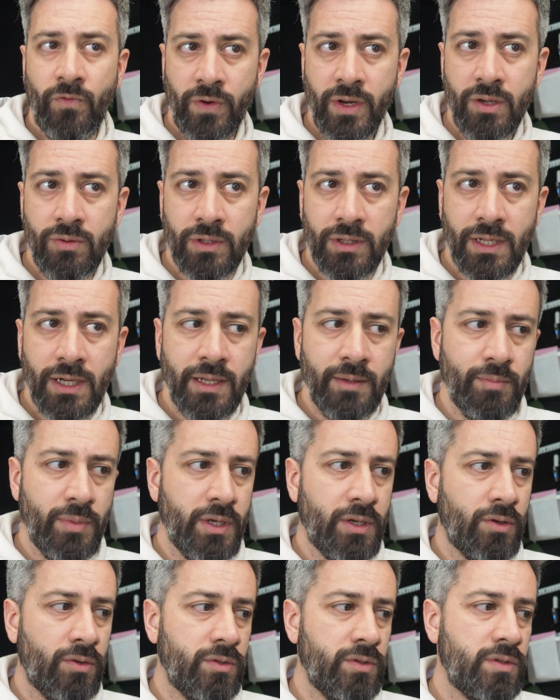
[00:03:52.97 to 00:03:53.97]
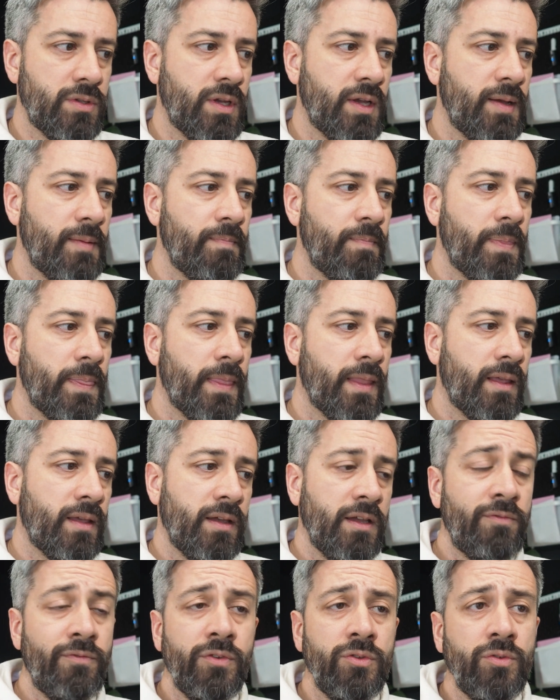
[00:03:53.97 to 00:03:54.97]
frequently? Because
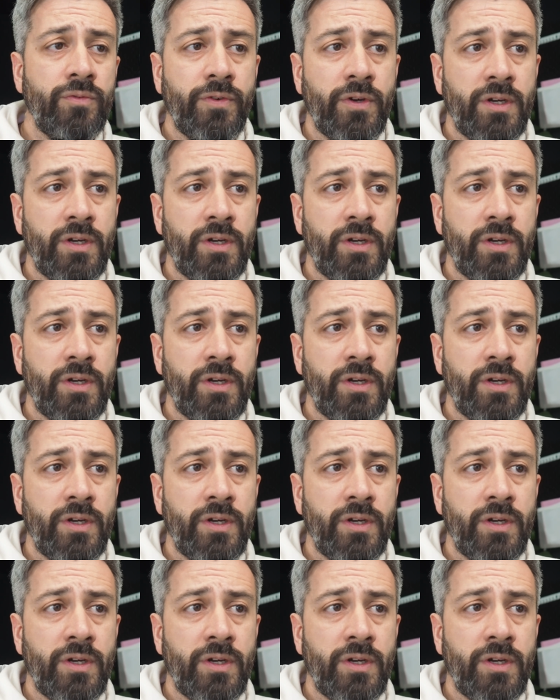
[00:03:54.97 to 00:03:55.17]
if you do,